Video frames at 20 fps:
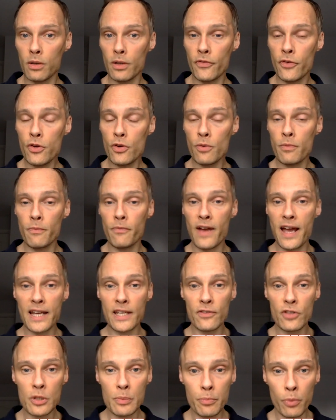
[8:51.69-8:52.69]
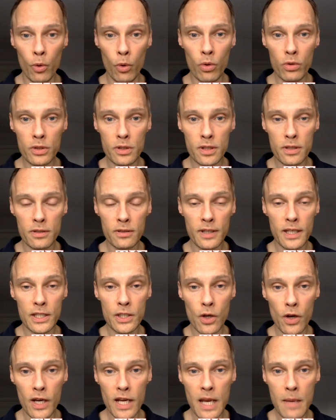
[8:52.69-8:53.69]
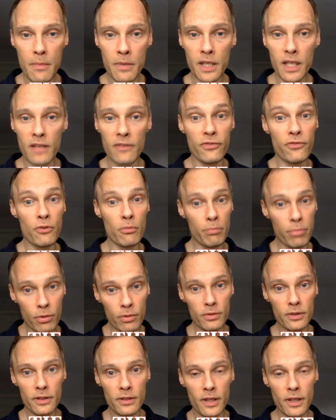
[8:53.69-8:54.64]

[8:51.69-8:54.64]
if you're a fan of sport, as I am, I love football.